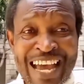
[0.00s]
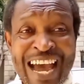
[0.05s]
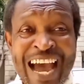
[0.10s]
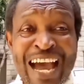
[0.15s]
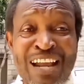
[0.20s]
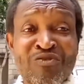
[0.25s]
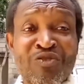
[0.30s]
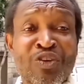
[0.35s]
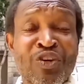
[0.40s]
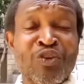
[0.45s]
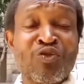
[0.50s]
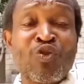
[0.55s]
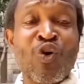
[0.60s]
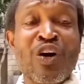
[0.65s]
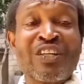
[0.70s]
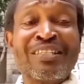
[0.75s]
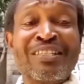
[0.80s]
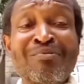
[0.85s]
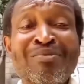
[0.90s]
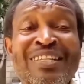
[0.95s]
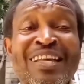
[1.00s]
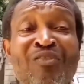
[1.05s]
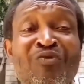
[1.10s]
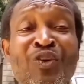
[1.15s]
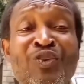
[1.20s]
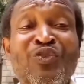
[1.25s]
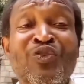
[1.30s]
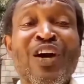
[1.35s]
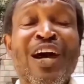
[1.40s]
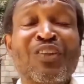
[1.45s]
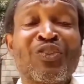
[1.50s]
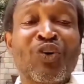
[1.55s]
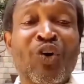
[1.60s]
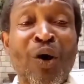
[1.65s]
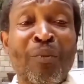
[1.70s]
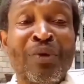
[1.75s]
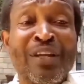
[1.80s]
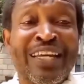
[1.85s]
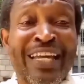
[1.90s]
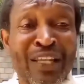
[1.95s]
And Richard Ross himself was trying to
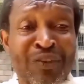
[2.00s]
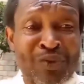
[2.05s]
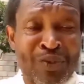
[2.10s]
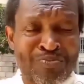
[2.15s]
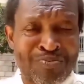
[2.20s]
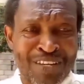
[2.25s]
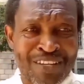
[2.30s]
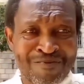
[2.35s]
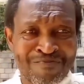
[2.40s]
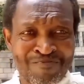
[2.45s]
communicate with me,